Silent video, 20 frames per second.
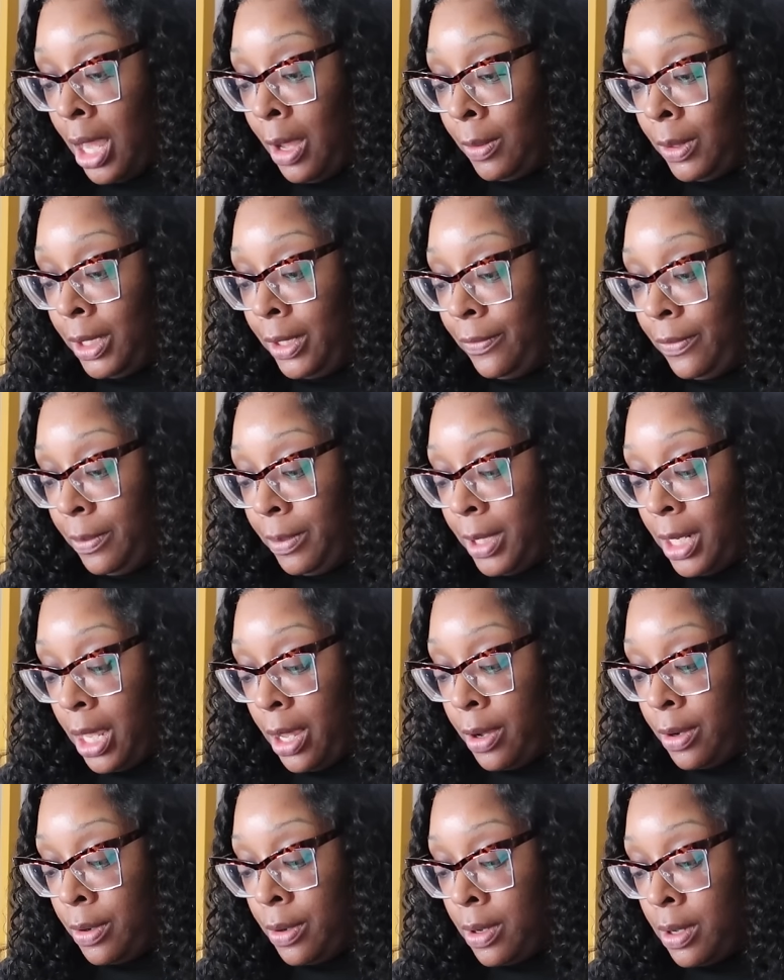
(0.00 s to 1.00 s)
I will leave it
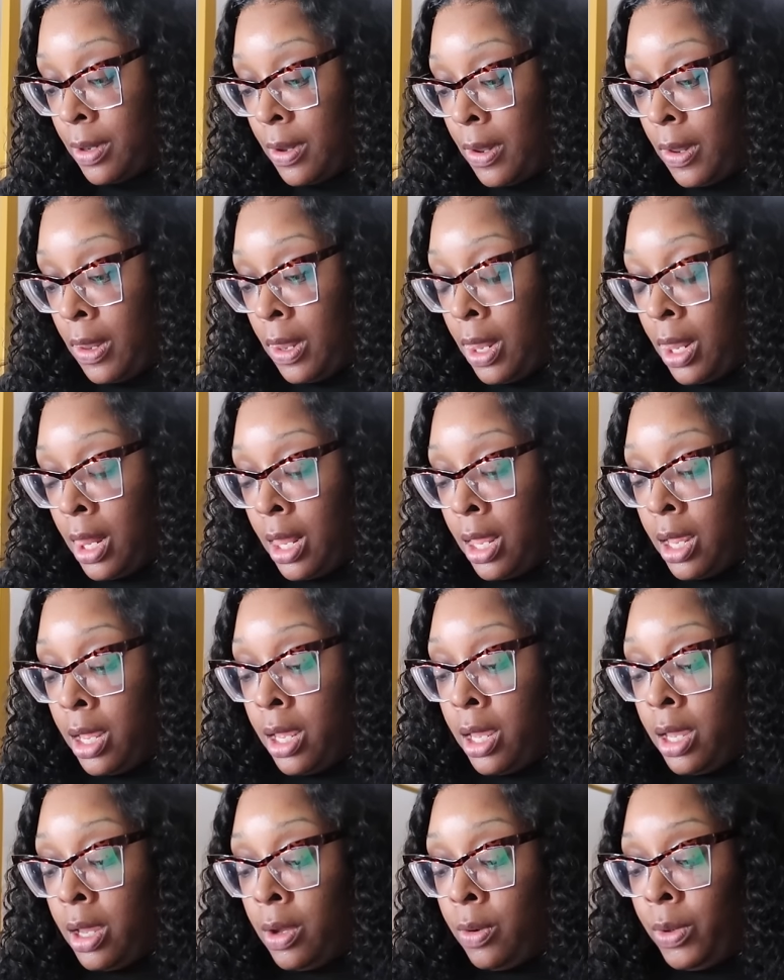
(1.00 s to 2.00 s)
below.
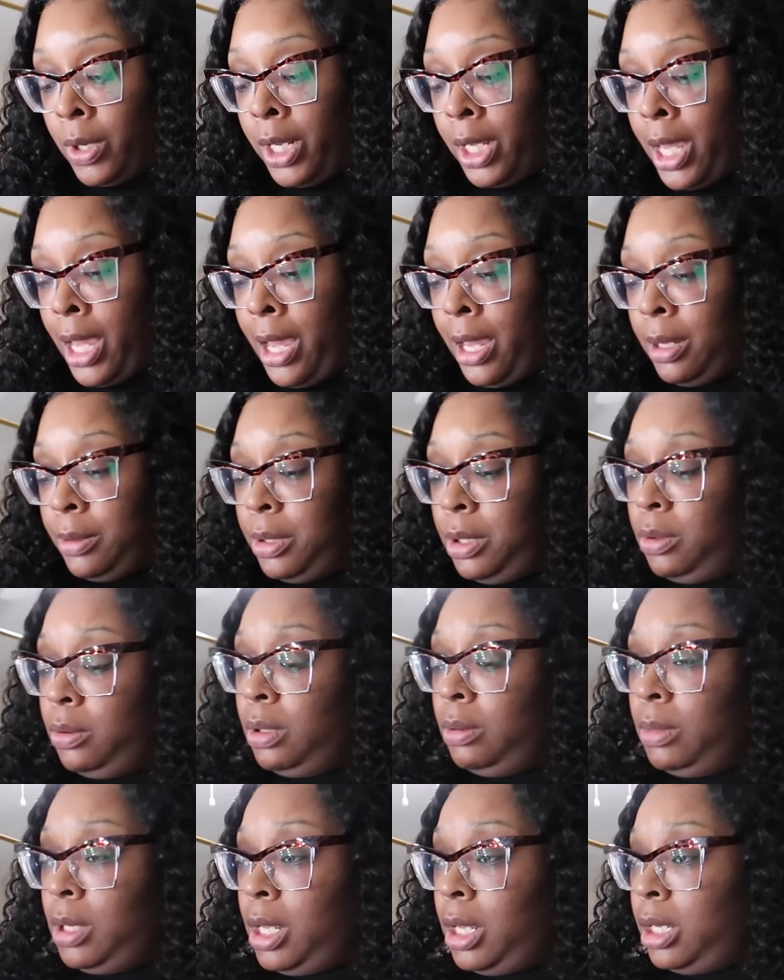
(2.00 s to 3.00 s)
When it came
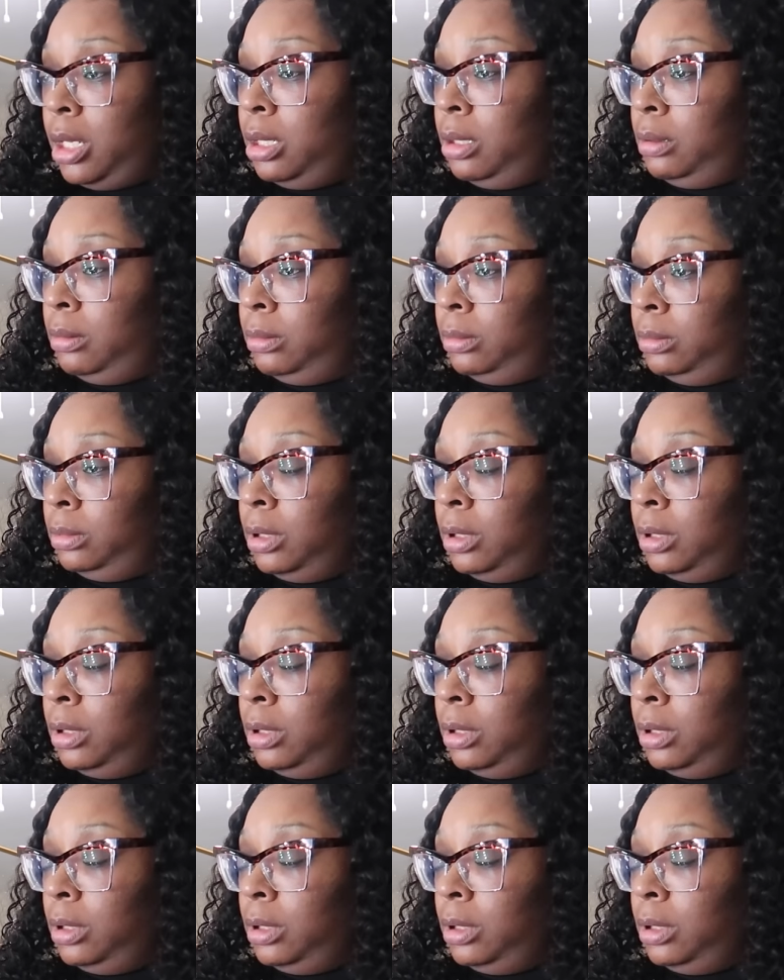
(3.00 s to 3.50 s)
through, I'm like,